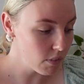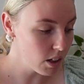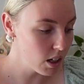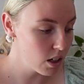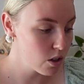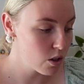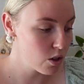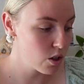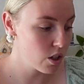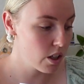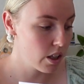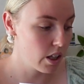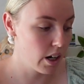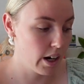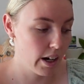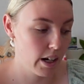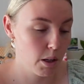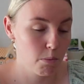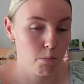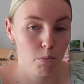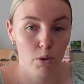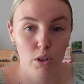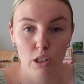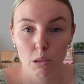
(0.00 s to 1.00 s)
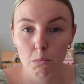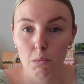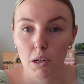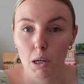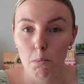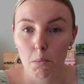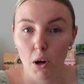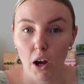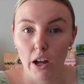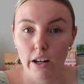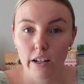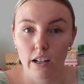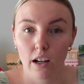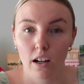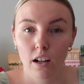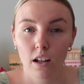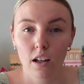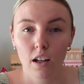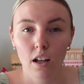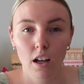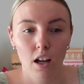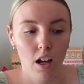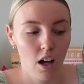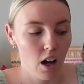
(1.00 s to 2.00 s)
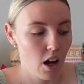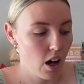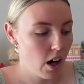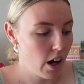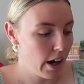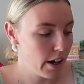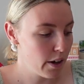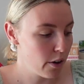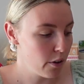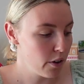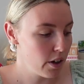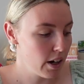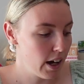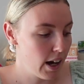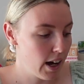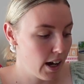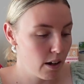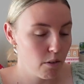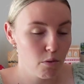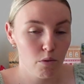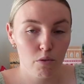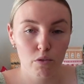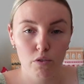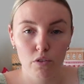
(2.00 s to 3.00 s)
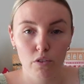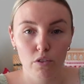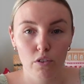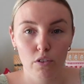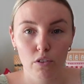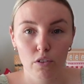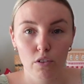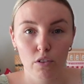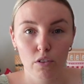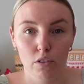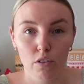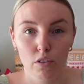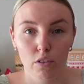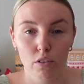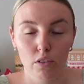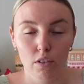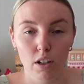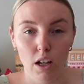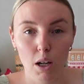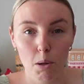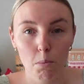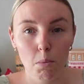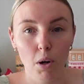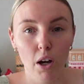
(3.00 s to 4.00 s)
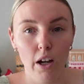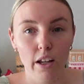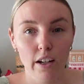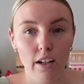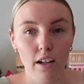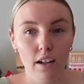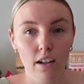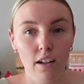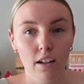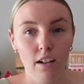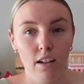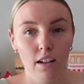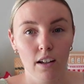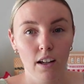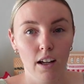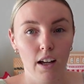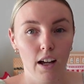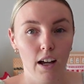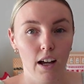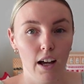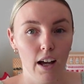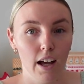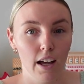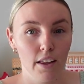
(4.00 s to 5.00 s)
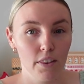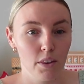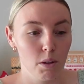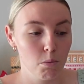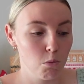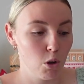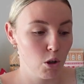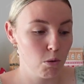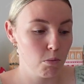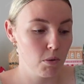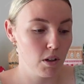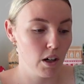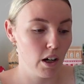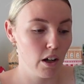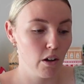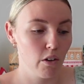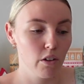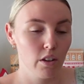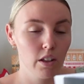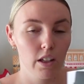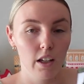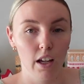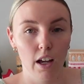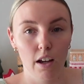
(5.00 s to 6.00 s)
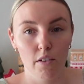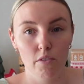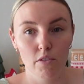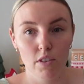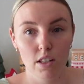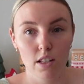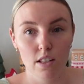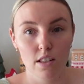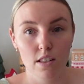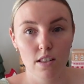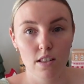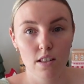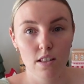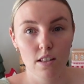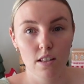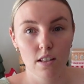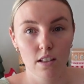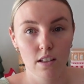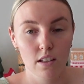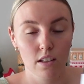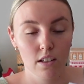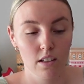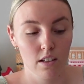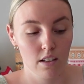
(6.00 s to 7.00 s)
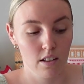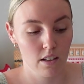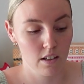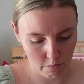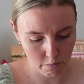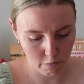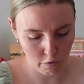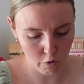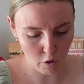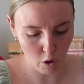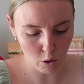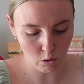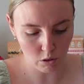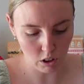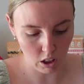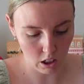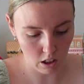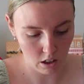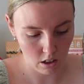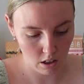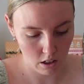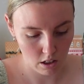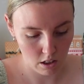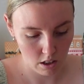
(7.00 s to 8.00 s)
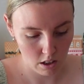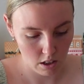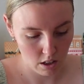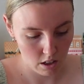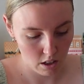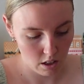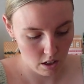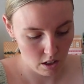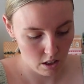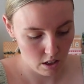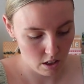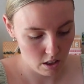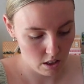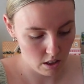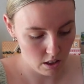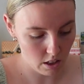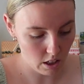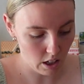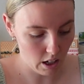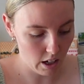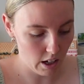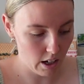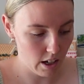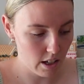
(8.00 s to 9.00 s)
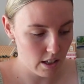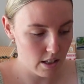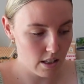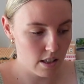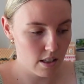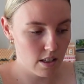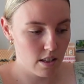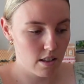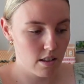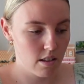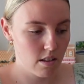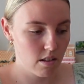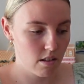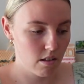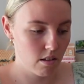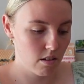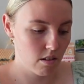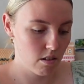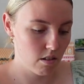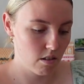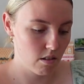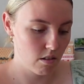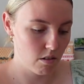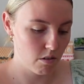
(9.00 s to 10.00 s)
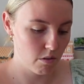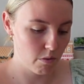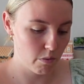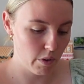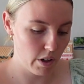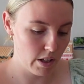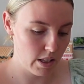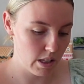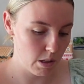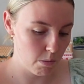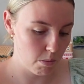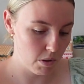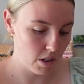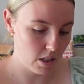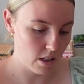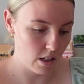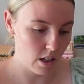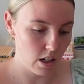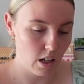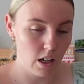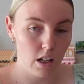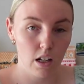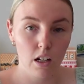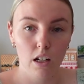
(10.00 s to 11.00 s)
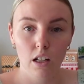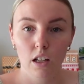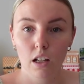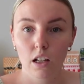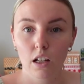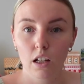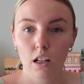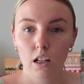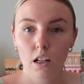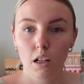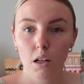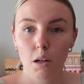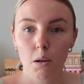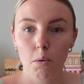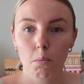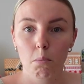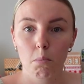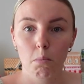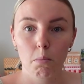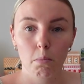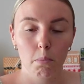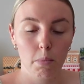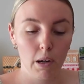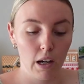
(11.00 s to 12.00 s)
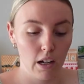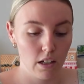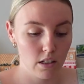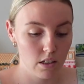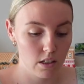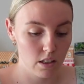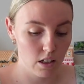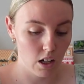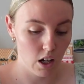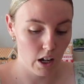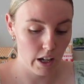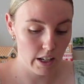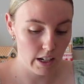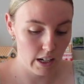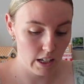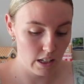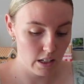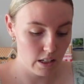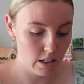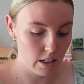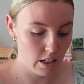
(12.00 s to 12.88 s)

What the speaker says: so that I can put them in a binder. I don't have a binder. At the moment, I only have this folder that has recipes in it, but I need to